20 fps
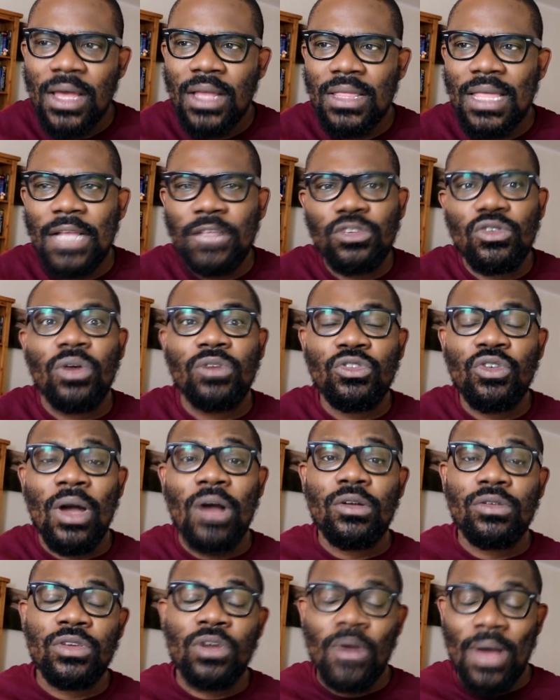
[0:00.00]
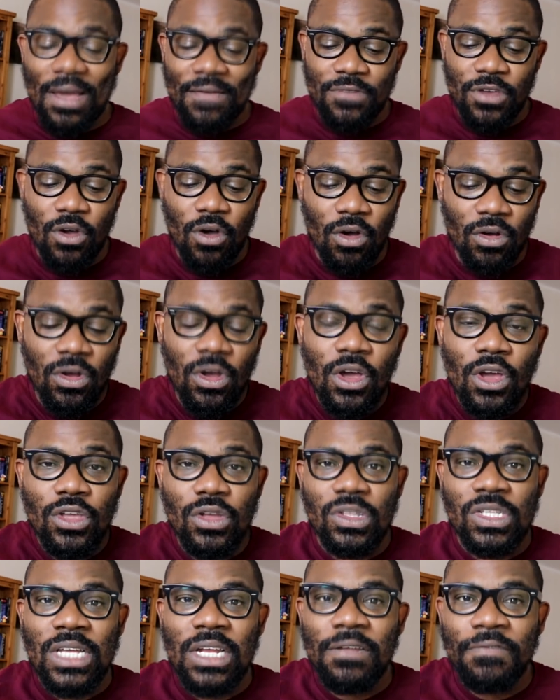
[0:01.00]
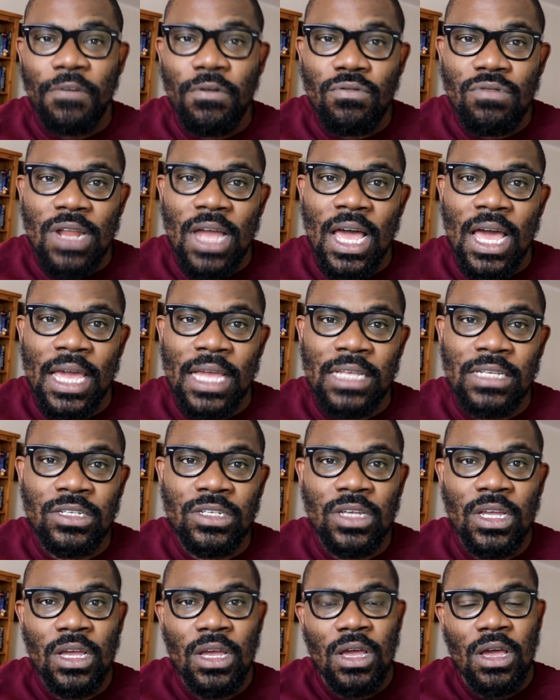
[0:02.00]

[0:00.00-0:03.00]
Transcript: Then you have your telephone lines,